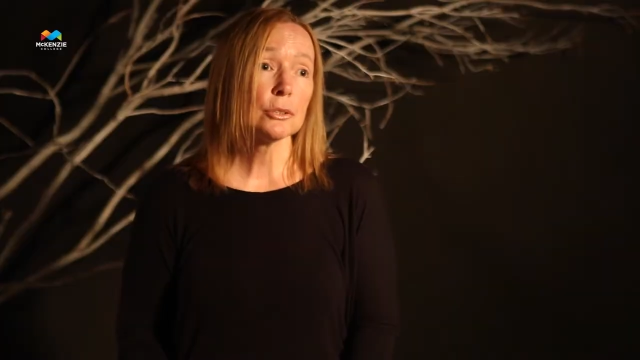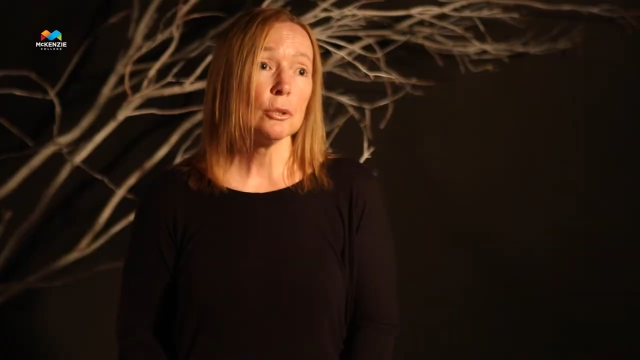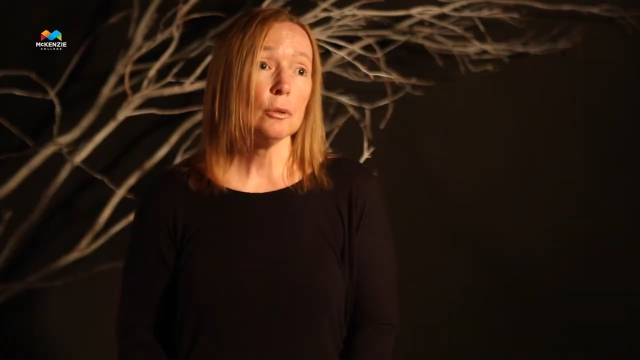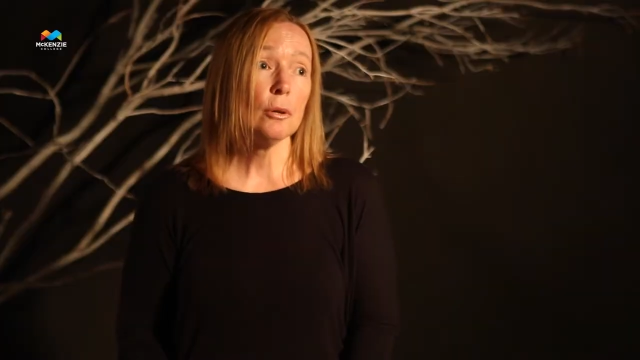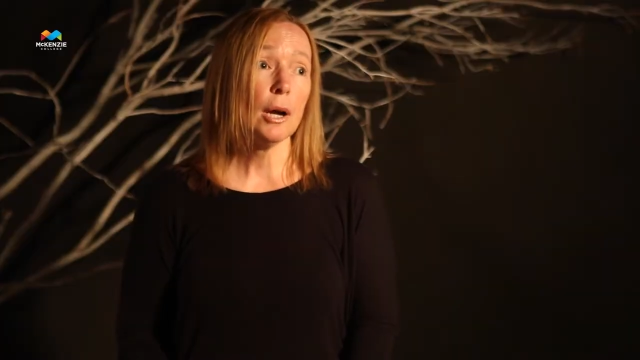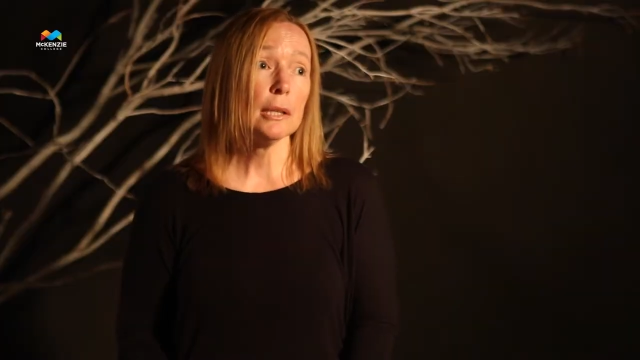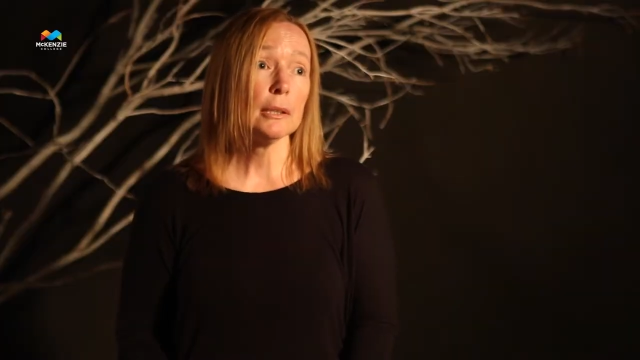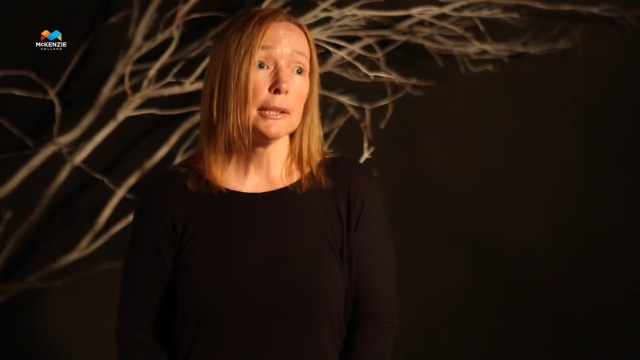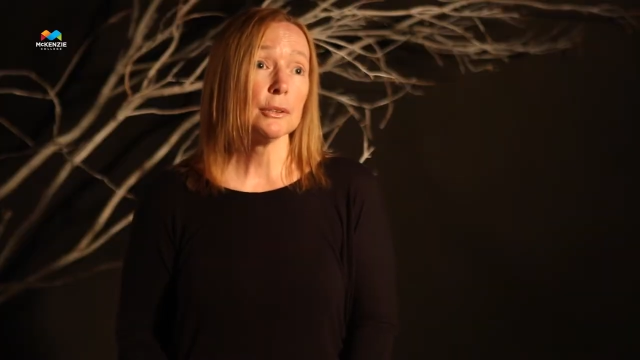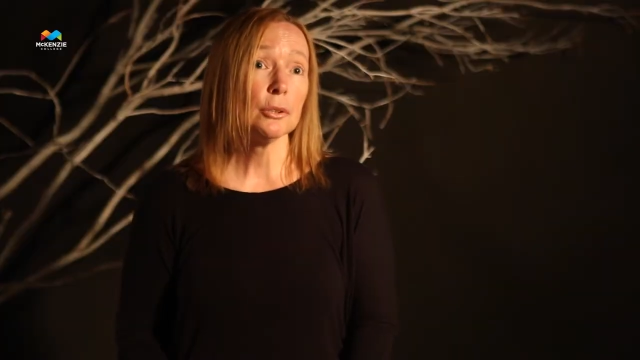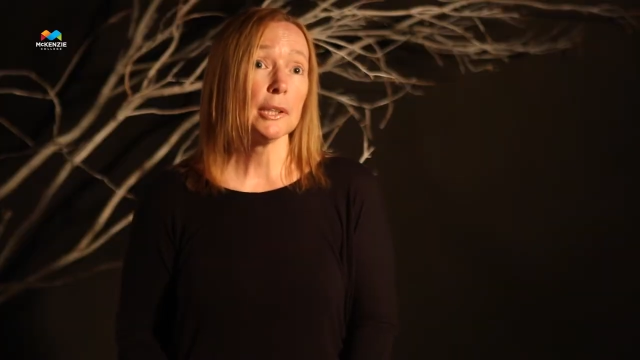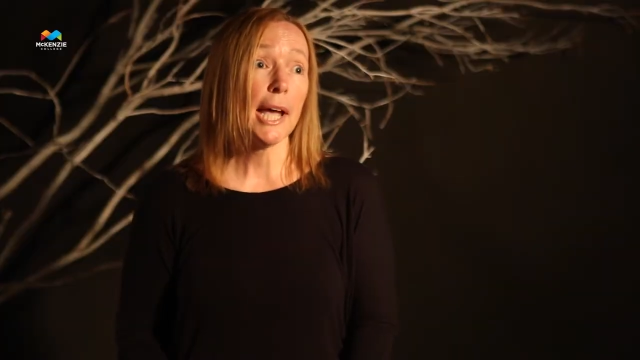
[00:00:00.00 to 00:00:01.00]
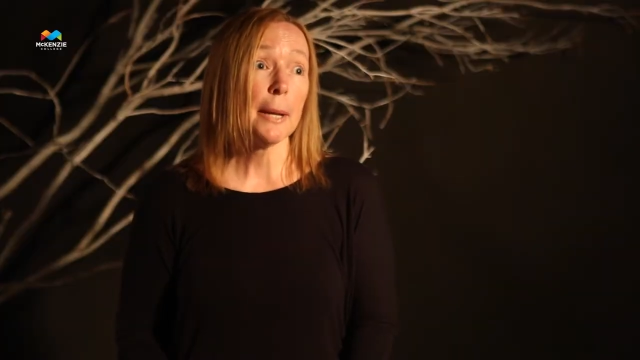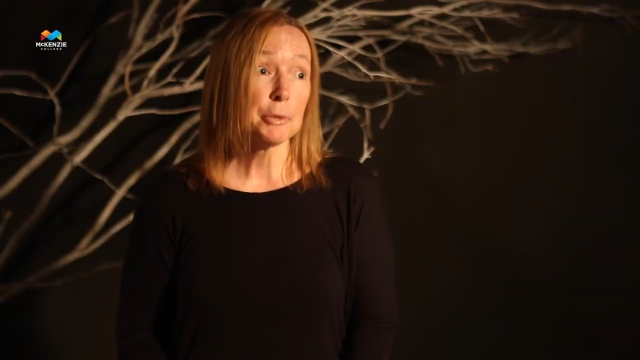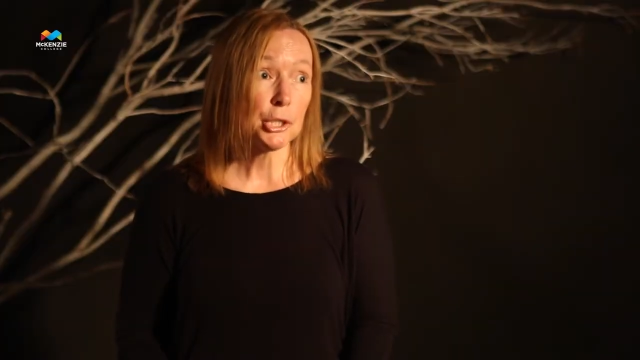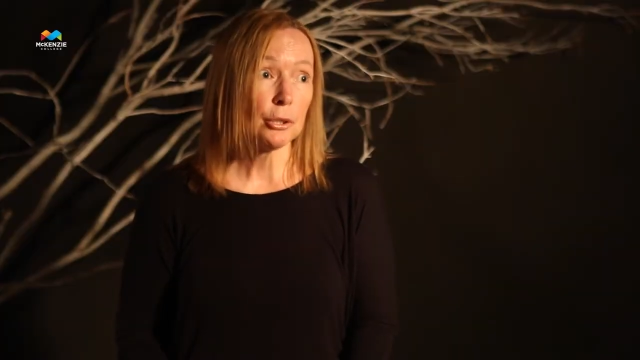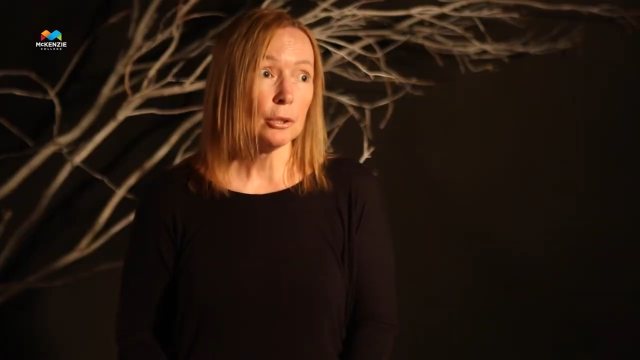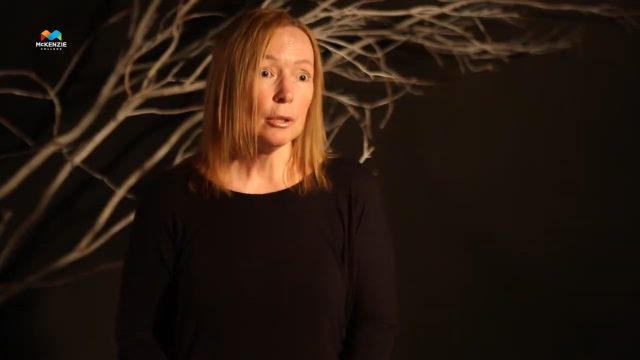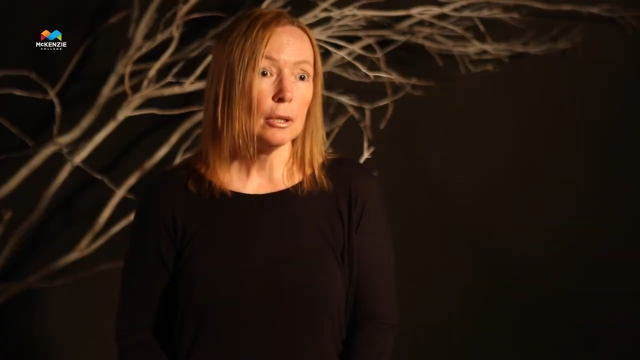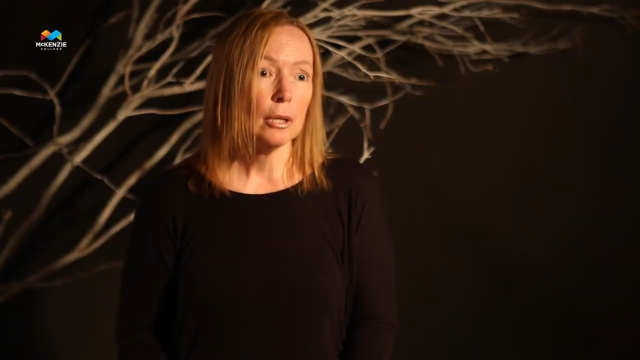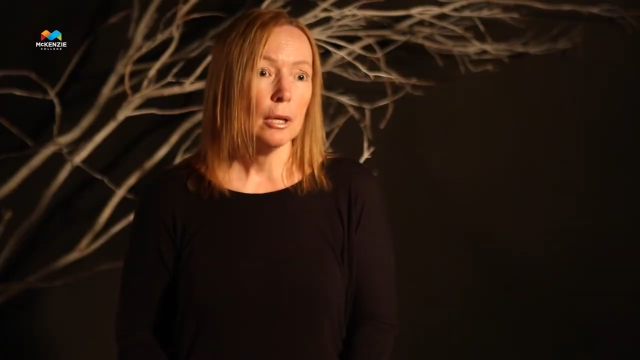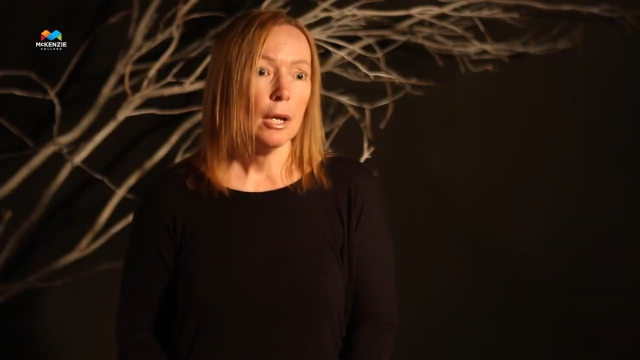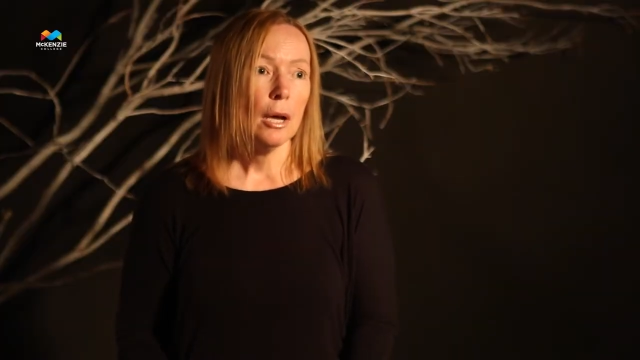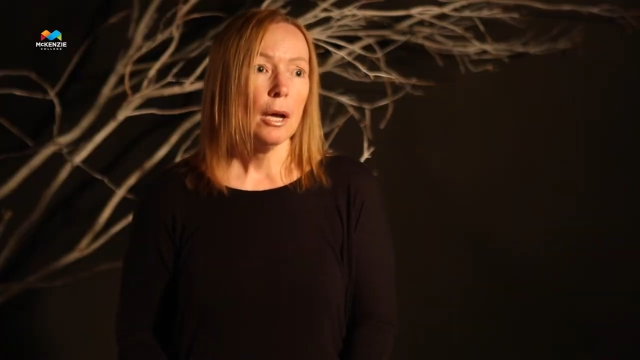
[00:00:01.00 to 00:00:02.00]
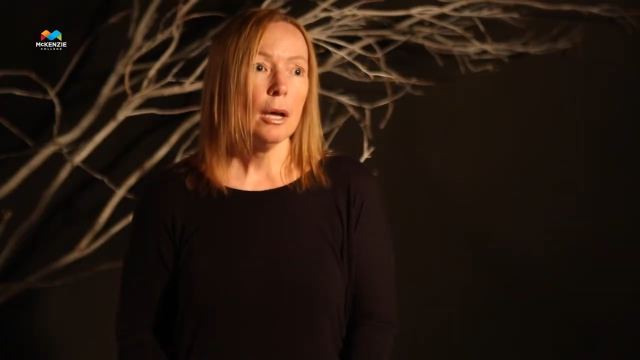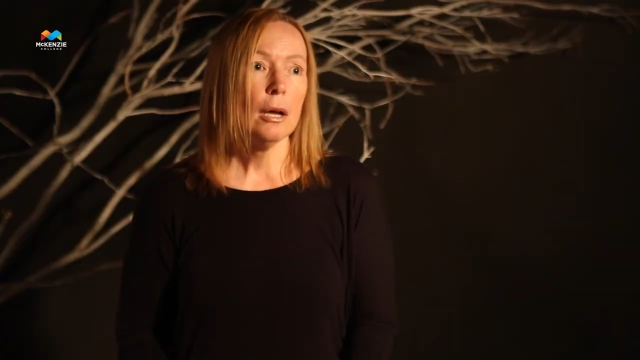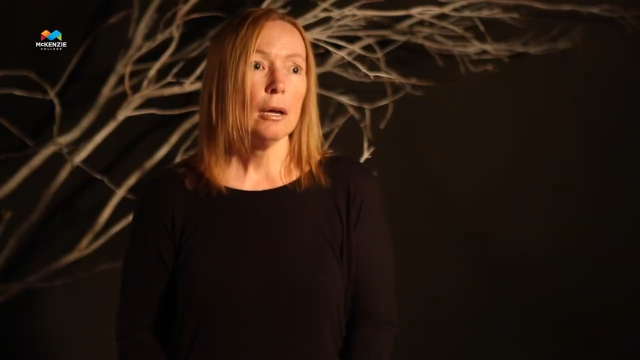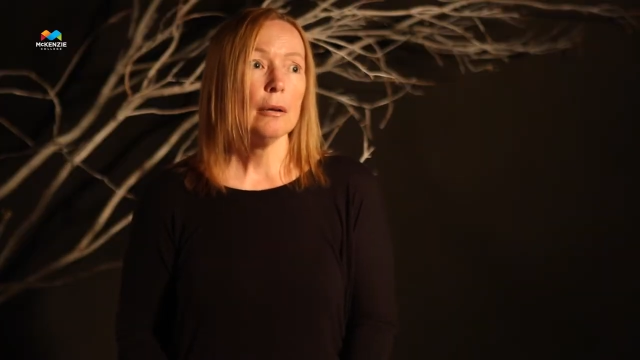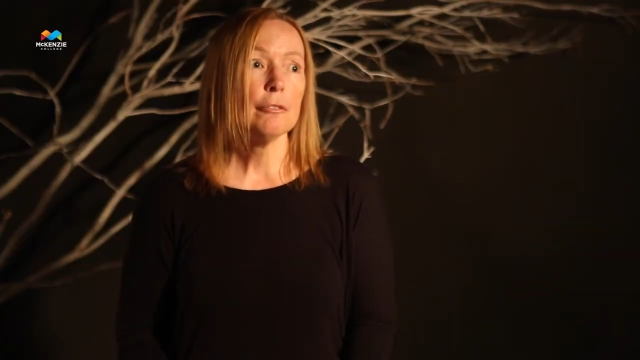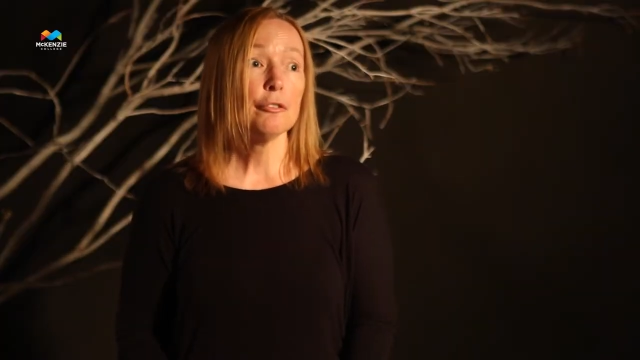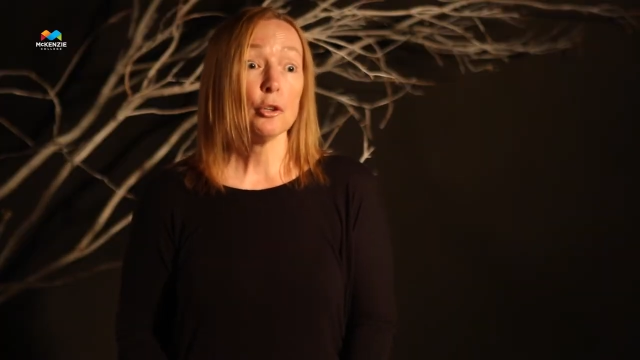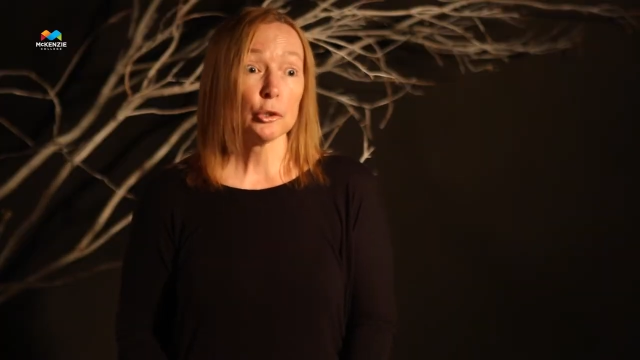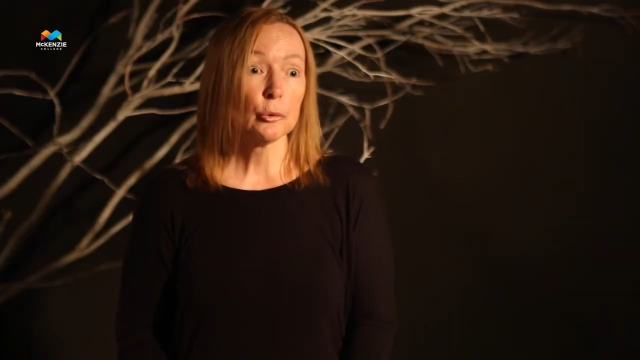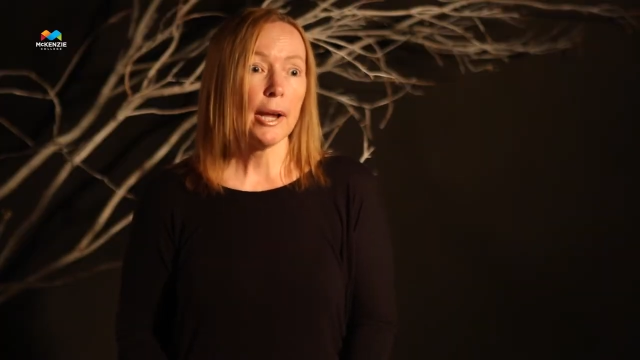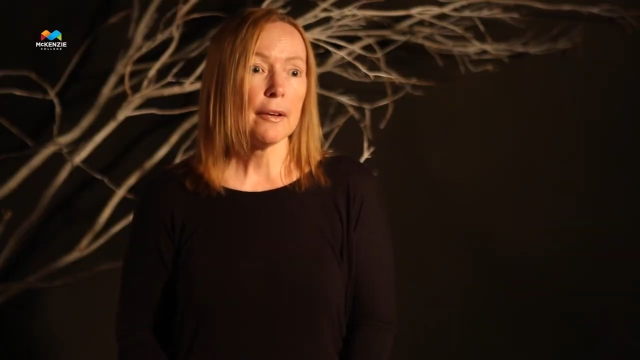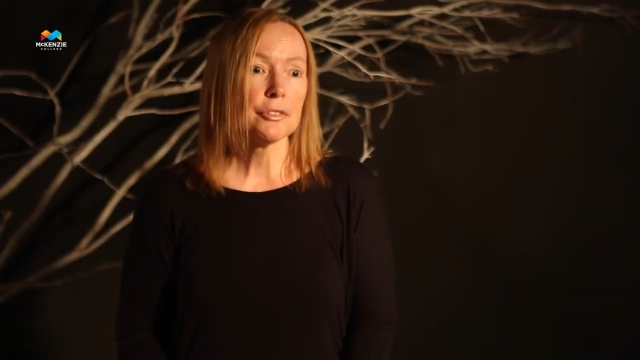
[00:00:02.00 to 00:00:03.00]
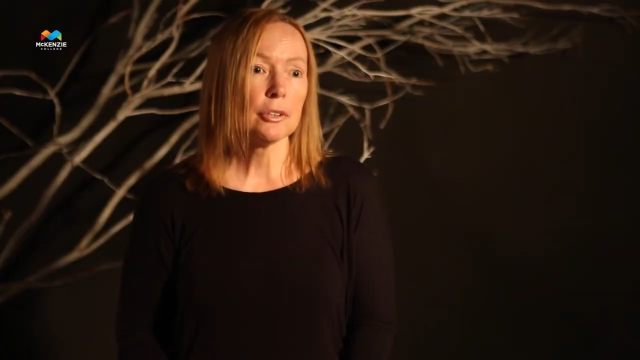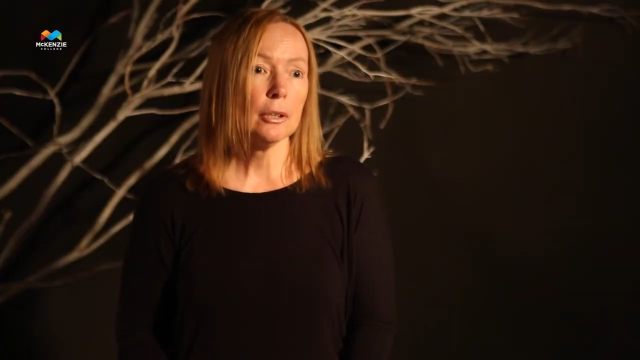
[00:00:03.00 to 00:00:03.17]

so I like to capture photographs